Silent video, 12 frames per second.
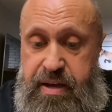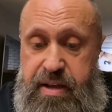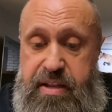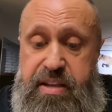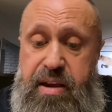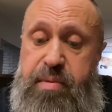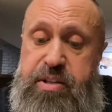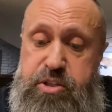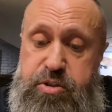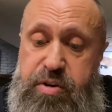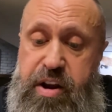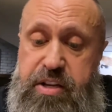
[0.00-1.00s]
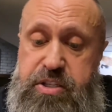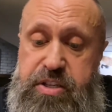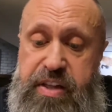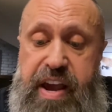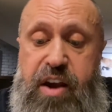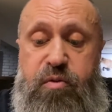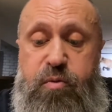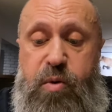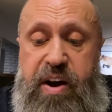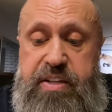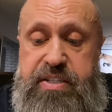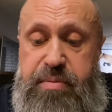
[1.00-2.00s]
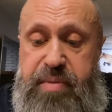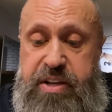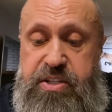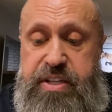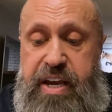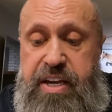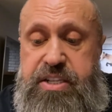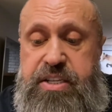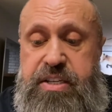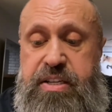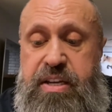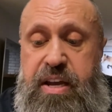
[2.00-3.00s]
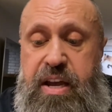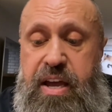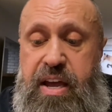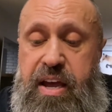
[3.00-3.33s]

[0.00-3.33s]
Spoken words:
demonstrates lack of one's imagination